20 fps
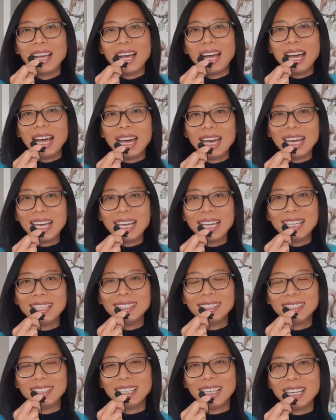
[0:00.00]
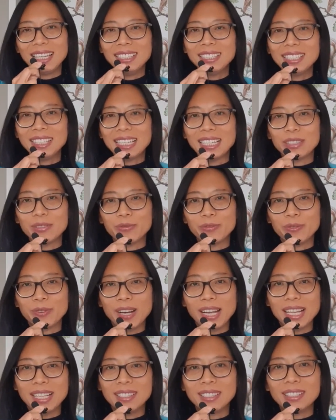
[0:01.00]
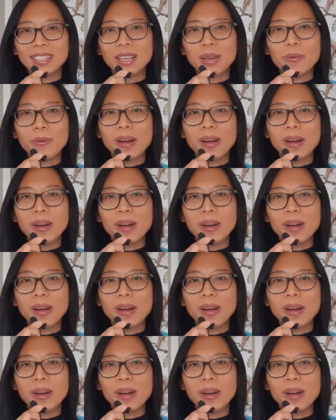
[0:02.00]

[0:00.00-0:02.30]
Hi, internet friends.